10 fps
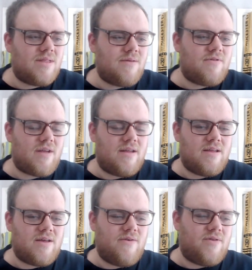
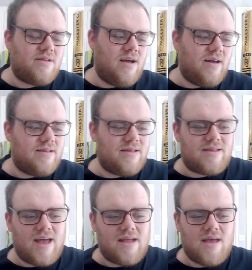stuttered over his lines and
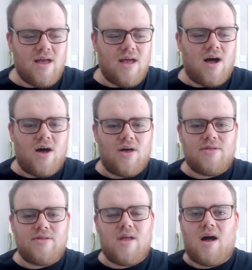said,
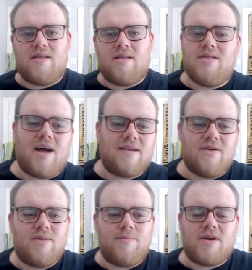that's
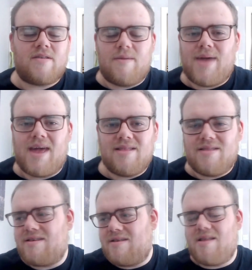only because I
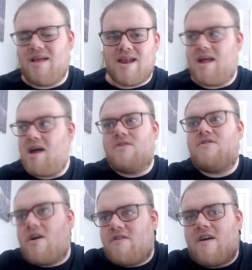pinned and then
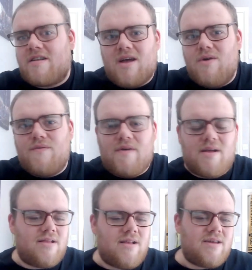I chucked it over.
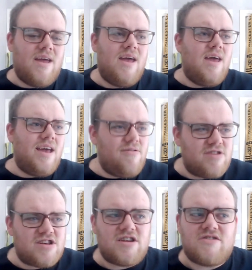It's like, it
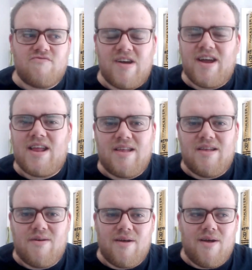was just
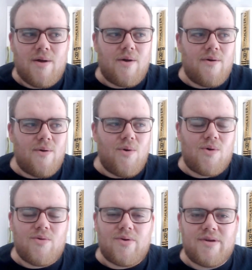really
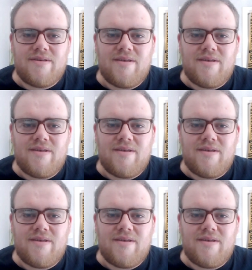awkward.